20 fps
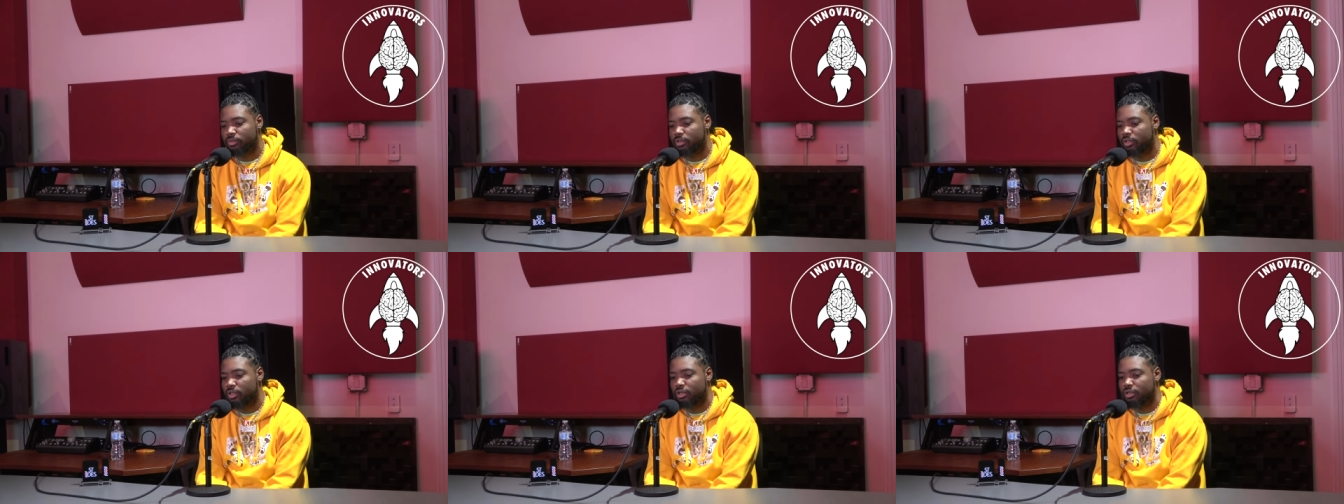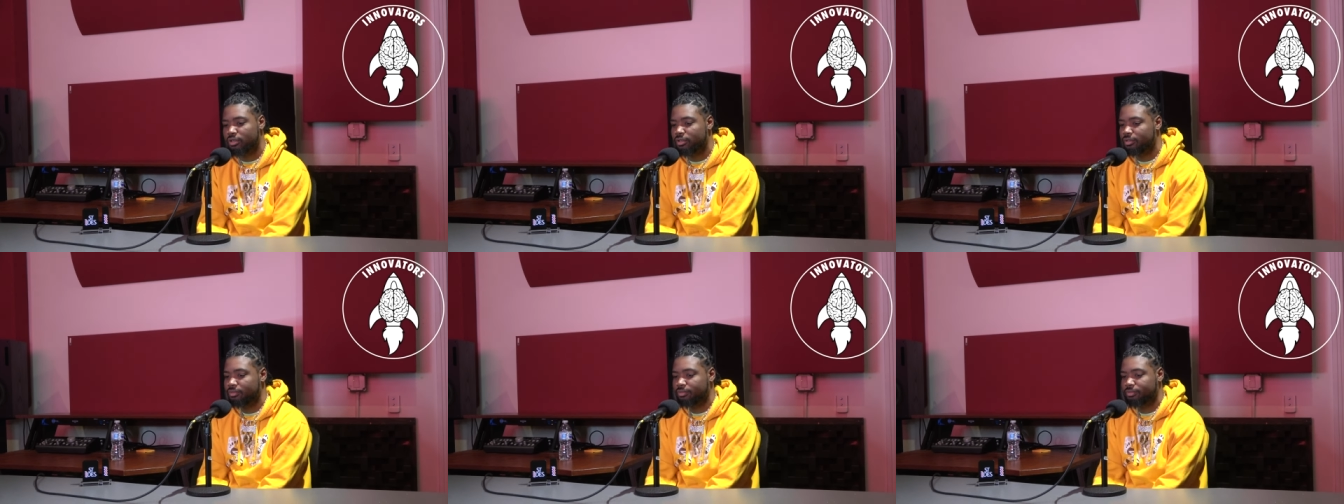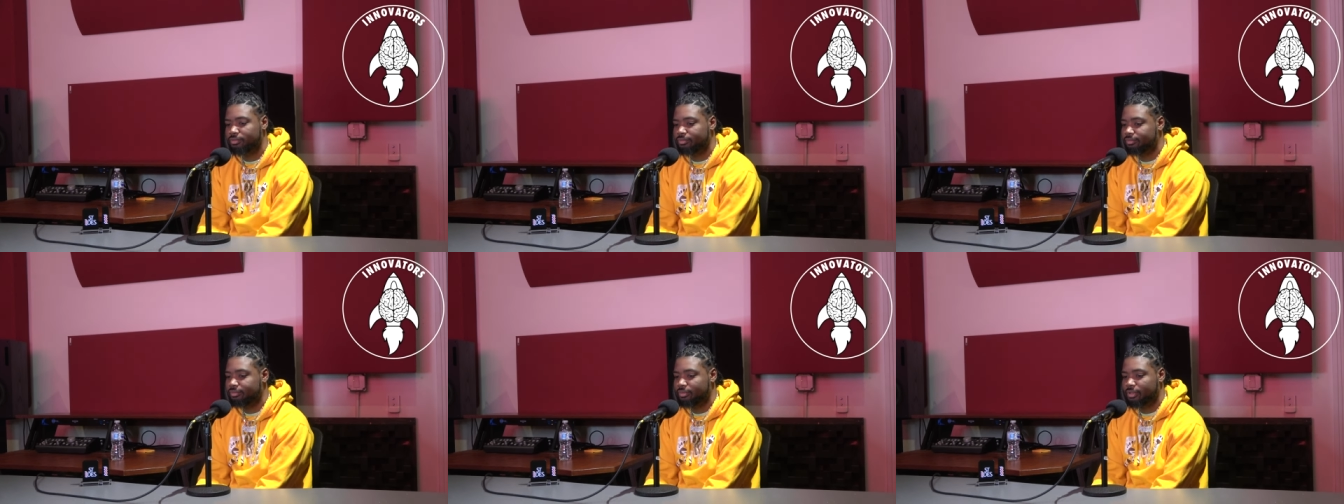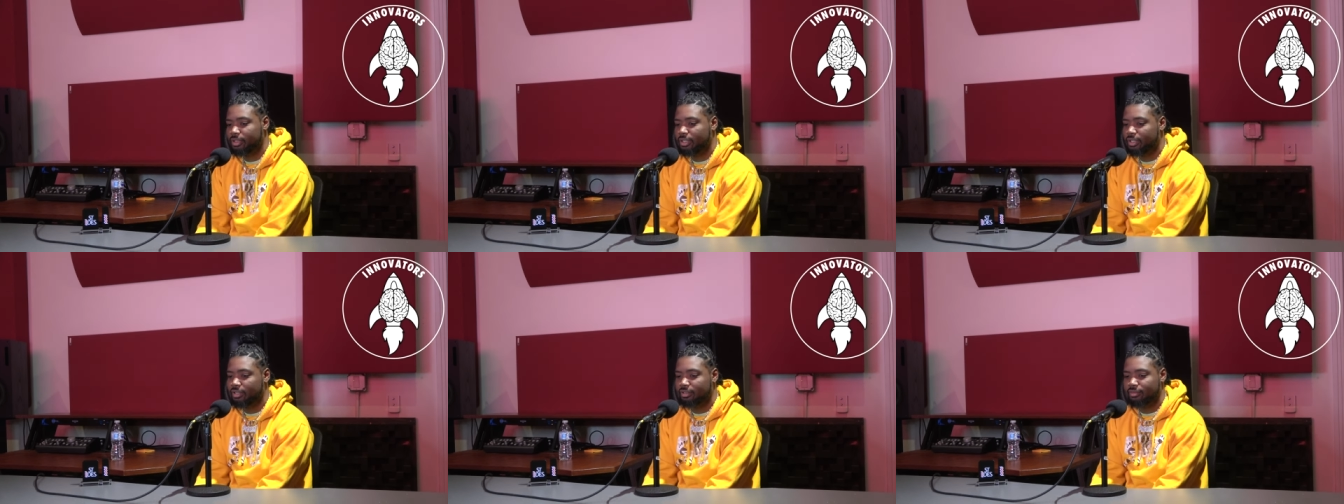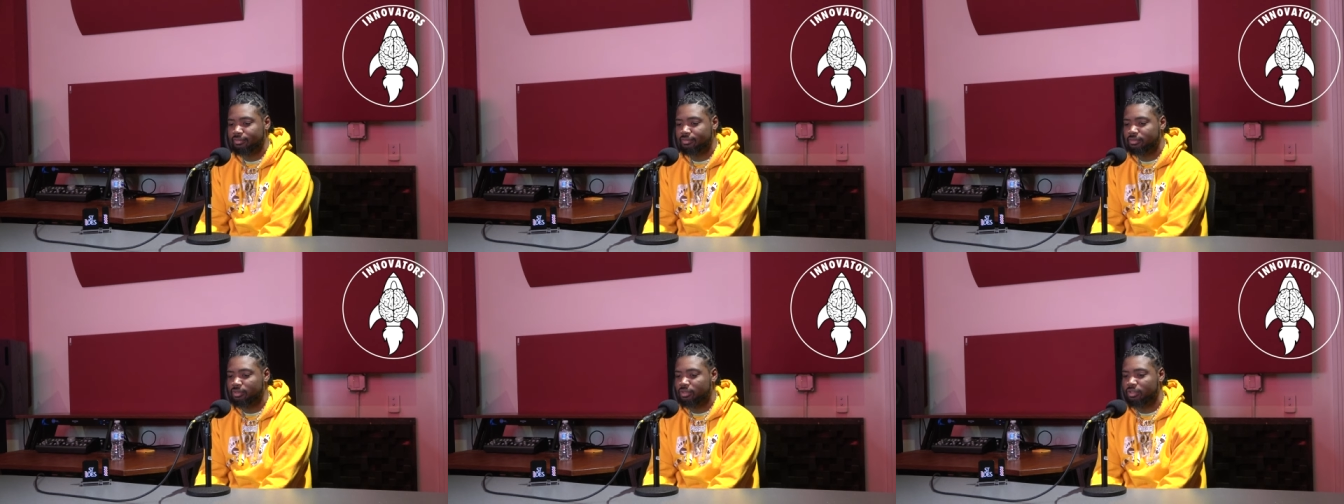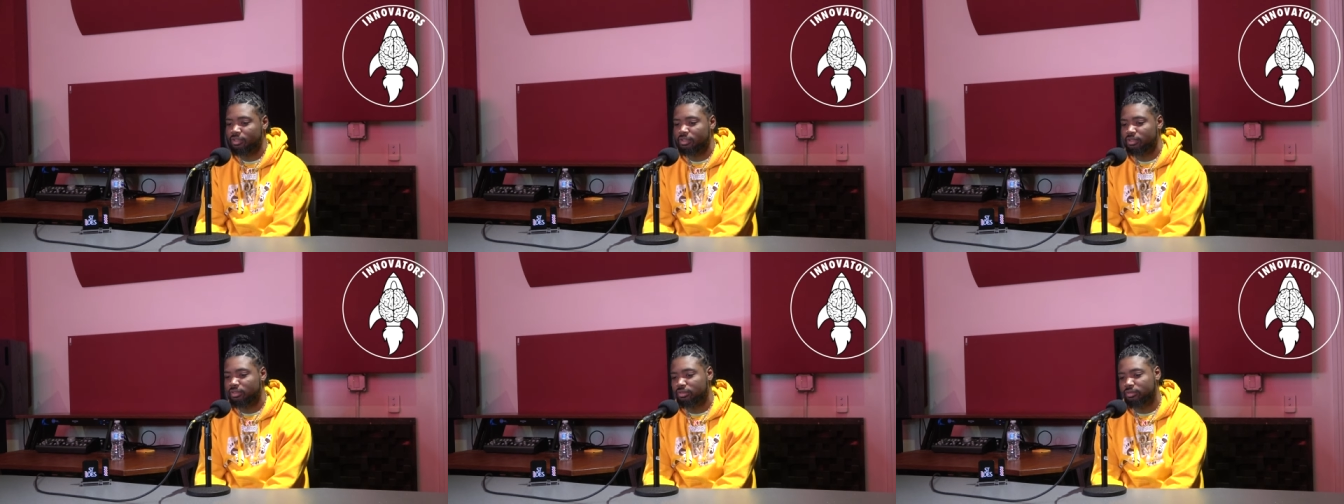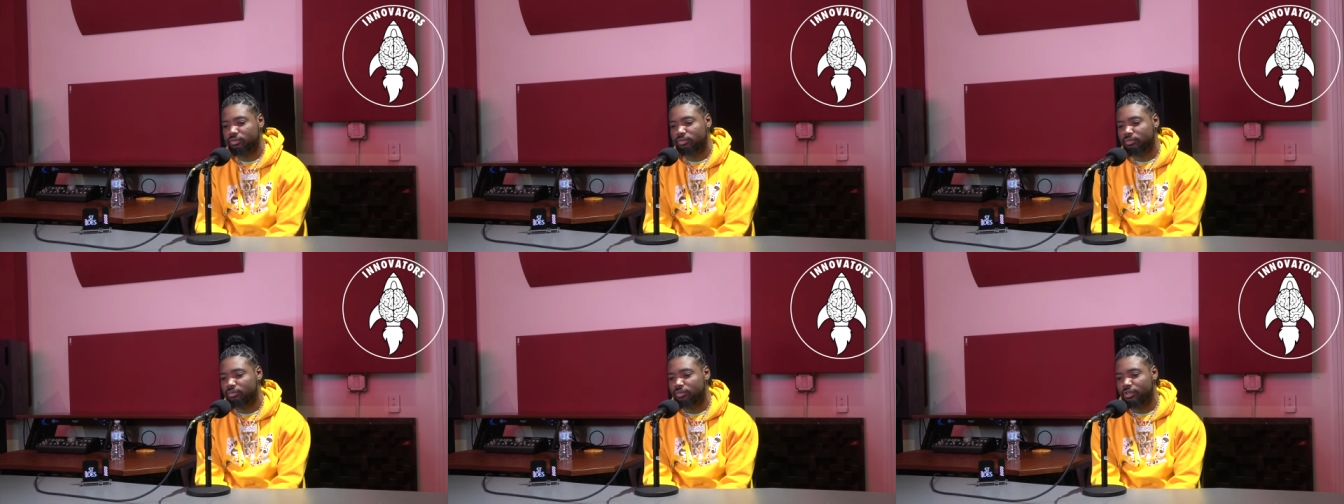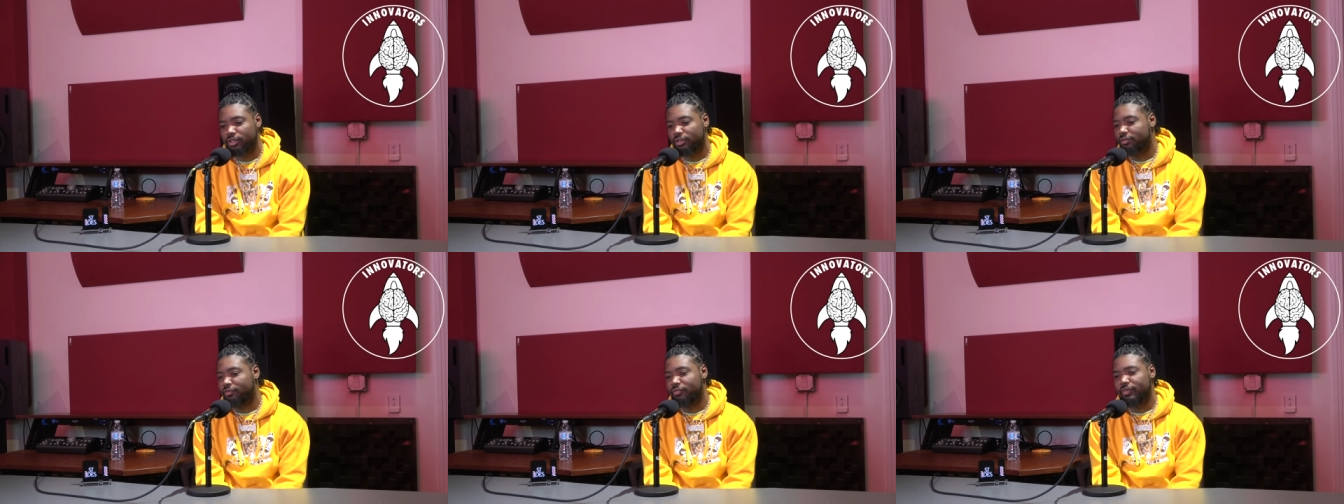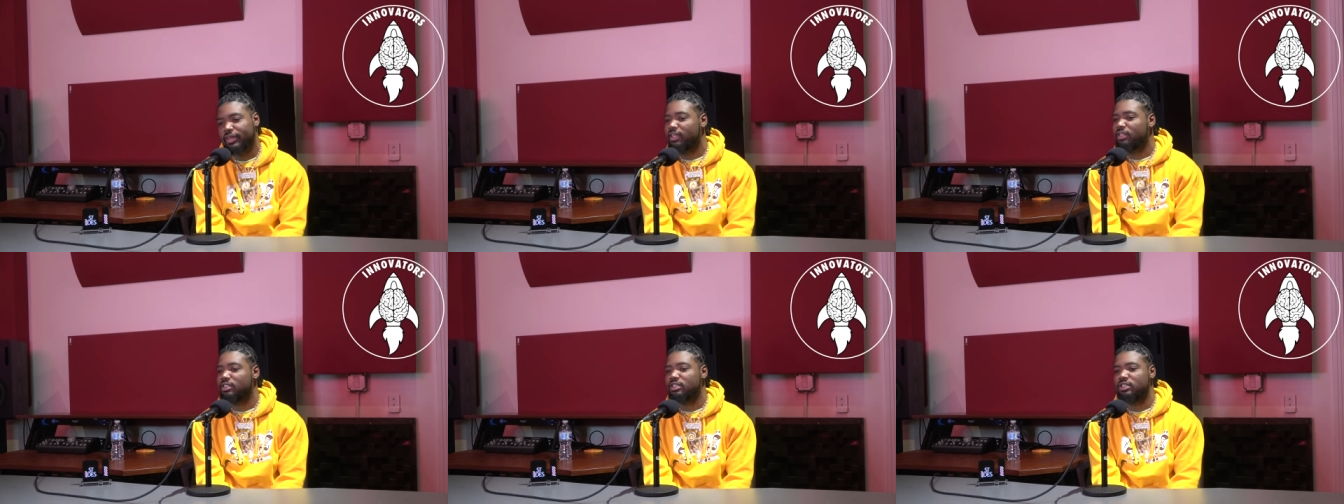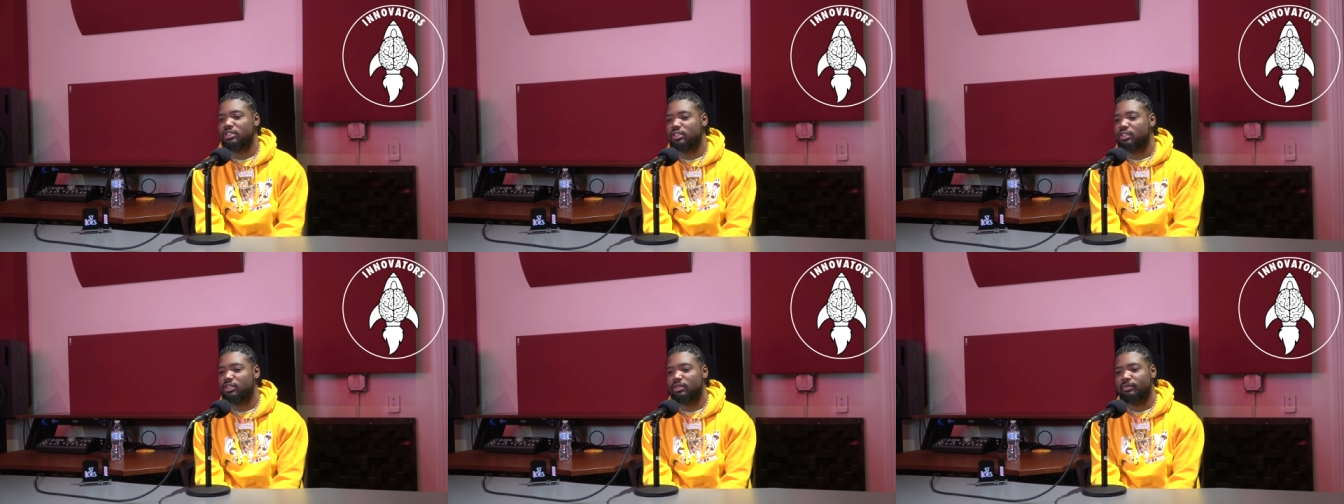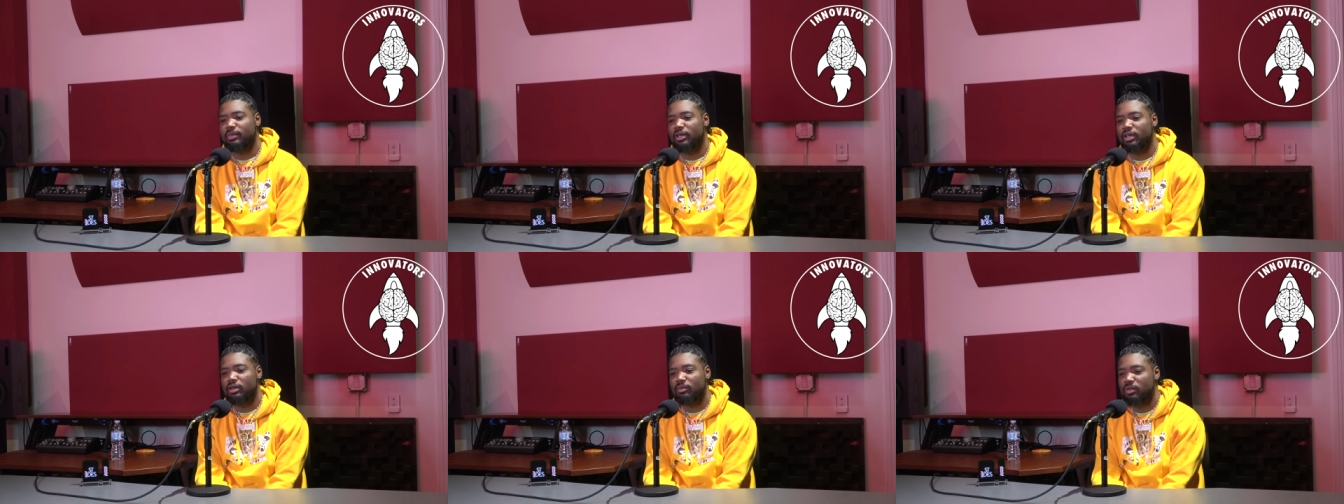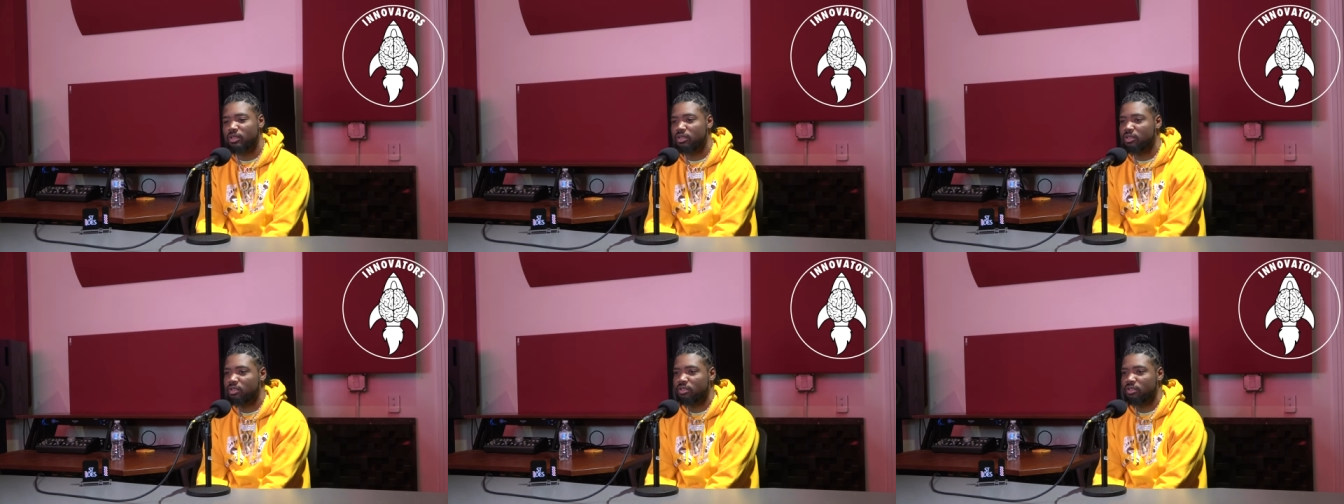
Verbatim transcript: no, like you know, no fake shit about me.